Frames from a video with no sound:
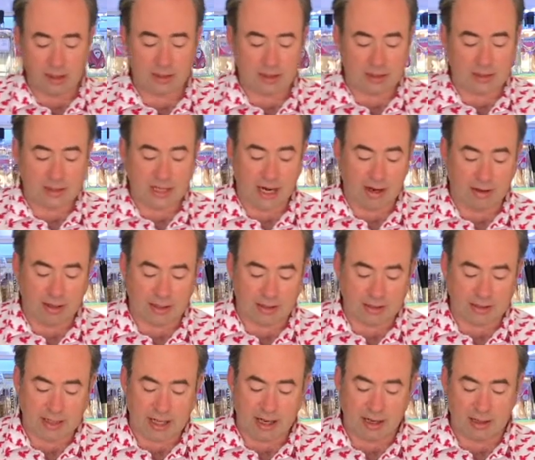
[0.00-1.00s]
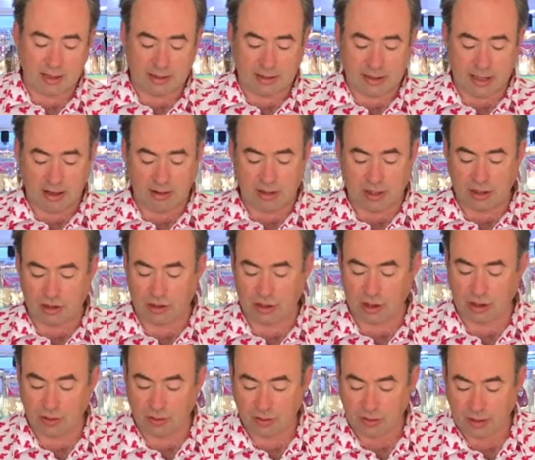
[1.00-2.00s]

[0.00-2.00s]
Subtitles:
tear it in two,